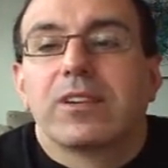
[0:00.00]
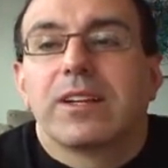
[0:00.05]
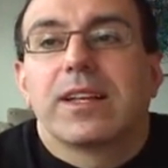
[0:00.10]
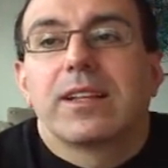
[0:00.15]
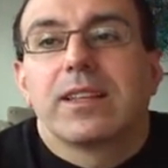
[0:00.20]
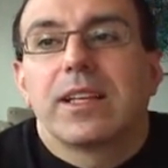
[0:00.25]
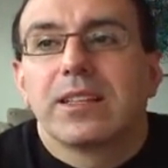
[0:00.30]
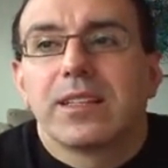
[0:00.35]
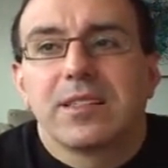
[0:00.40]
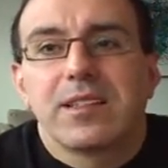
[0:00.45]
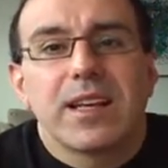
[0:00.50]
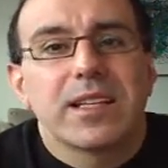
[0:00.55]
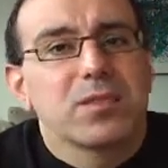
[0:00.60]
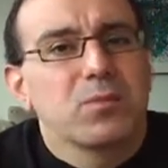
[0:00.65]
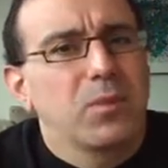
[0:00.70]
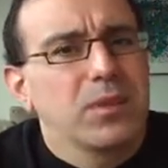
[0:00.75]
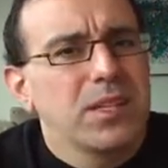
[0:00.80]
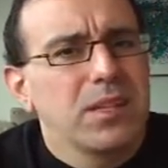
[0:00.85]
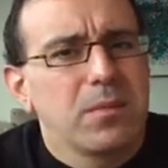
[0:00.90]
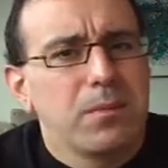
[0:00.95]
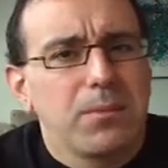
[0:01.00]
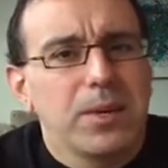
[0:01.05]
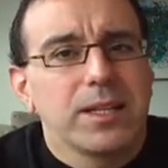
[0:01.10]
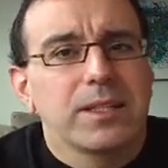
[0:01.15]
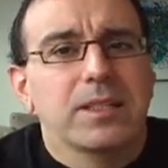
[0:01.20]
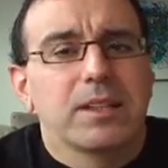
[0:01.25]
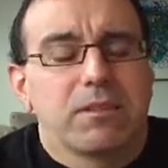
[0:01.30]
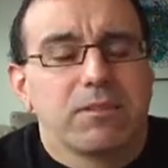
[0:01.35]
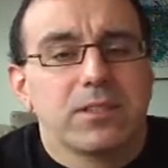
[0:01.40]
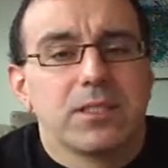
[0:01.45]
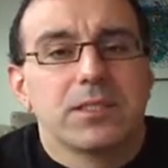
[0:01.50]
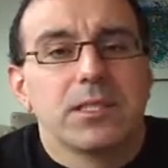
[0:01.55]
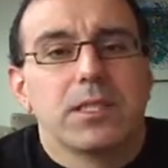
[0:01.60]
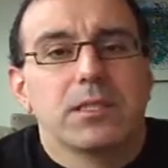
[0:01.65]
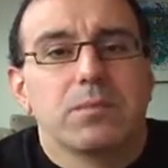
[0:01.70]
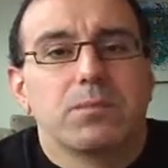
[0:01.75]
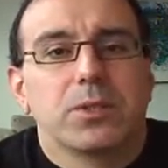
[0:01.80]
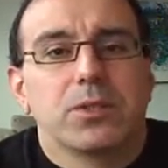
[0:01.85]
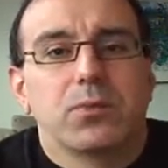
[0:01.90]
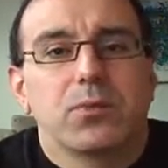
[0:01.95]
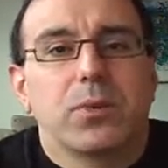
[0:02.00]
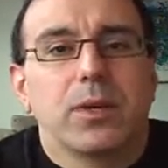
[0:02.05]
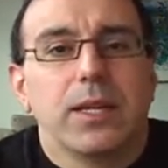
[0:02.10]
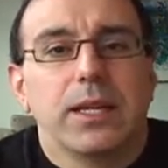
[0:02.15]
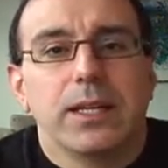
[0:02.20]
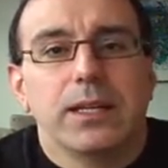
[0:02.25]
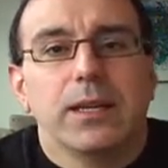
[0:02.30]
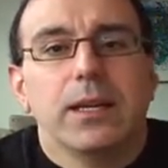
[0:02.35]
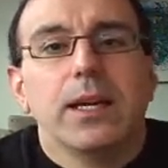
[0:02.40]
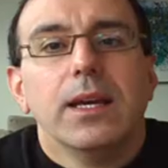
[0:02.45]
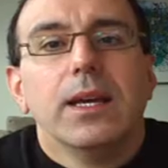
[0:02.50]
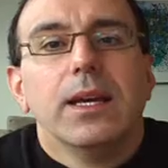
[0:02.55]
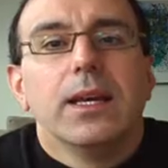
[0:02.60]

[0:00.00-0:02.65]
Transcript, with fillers: and I think that that's one of the big differences between